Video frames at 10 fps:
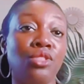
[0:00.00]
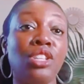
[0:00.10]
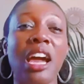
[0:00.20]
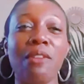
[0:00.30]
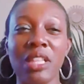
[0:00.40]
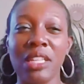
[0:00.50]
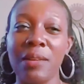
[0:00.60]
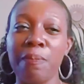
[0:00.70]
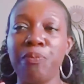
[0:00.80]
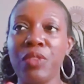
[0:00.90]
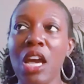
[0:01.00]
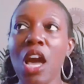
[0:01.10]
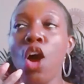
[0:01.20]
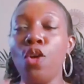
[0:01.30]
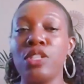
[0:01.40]
you're not really
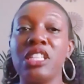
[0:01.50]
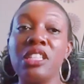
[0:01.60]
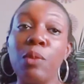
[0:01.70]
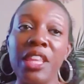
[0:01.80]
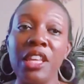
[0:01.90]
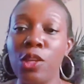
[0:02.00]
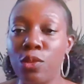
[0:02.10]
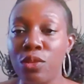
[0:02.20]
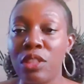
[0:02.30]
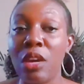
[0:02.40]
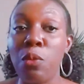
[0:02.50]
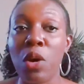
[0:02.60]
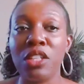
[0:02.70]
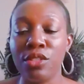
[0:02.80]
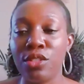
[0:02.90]
hosting the way they they
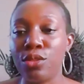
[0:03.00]
want you to.